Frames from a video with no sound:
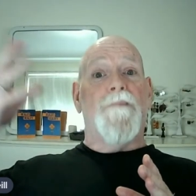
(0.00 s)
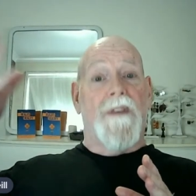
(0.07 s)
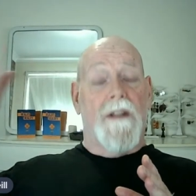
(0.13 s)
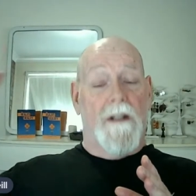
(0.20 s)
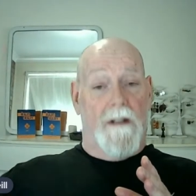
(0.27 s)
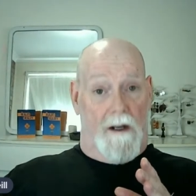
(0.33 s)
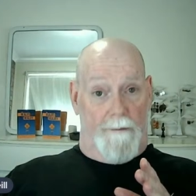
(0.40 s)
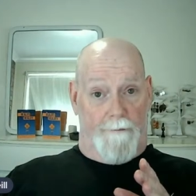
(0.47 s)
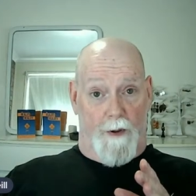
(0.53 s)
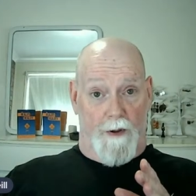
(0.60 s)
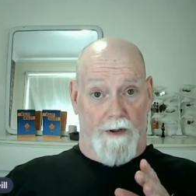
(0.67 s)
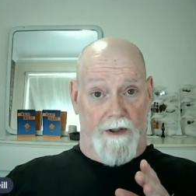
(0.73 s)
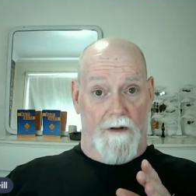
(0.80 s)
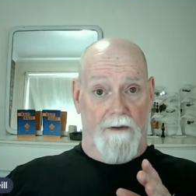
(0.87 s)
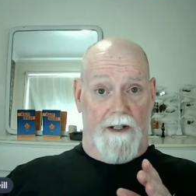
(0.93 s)
a
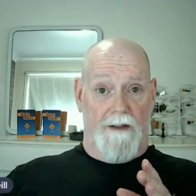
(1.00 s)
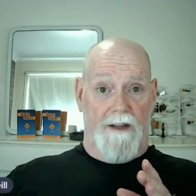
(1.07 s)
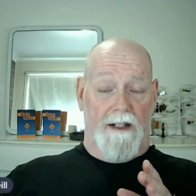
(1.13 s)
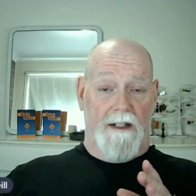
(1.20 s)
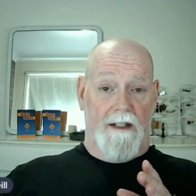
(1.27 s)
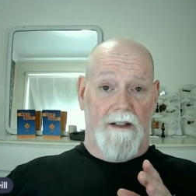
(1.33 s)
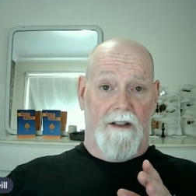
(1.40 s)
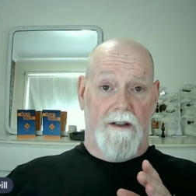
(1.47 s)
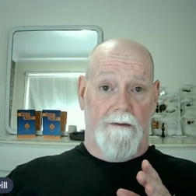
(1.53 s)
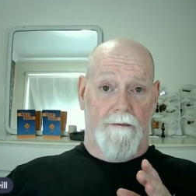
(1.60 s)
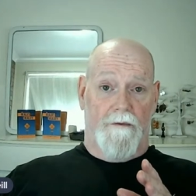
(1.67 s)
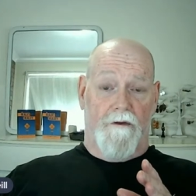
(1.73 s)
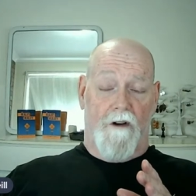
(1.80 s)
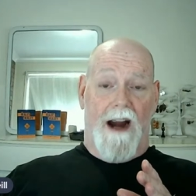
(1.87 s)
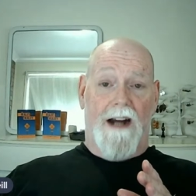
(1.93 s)
persona that is
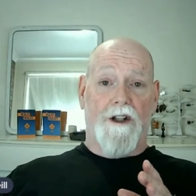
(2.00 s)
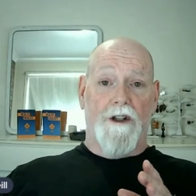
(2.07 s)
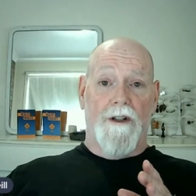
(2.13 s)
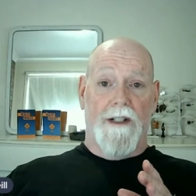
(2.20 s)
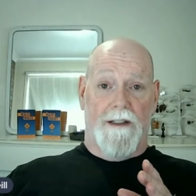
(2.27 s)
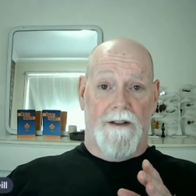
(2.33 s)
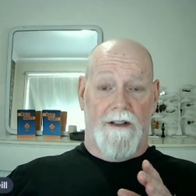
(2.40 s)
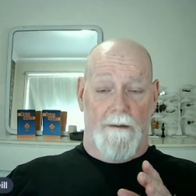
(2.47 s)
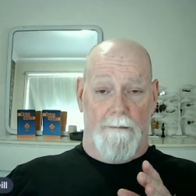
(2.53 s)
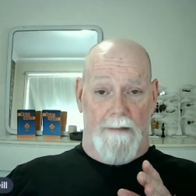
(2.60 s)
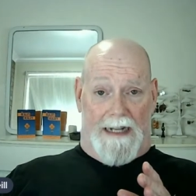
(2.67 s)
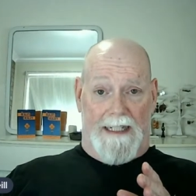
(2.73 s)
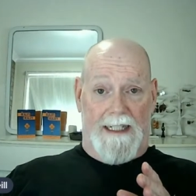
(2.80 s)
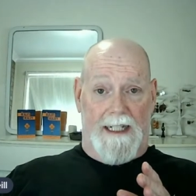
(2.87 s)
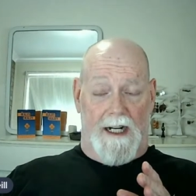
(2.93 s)
fractured into
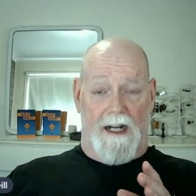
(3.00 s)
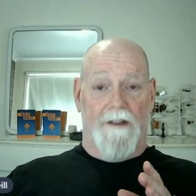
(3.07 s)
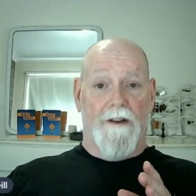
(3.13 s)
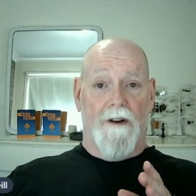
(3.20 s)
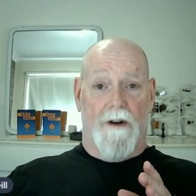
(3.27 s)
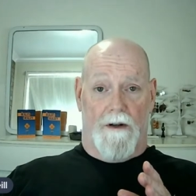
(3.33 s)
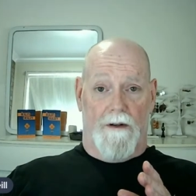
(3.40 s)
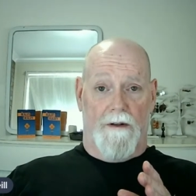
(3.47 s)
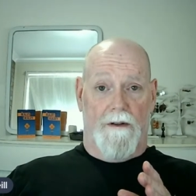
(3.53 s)
many other